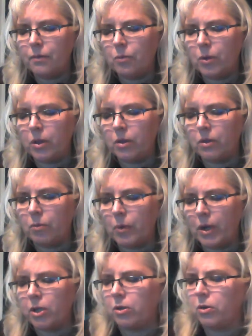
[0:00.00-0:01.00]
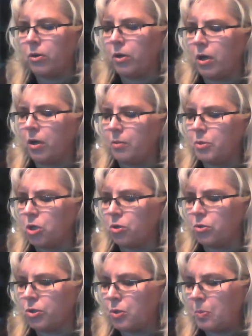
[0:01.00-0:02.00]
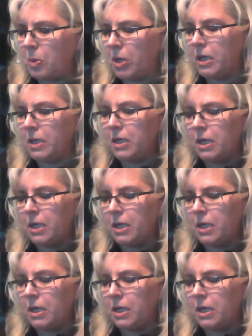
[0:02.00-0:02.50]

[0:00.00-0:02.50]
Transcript: with the regular general spread.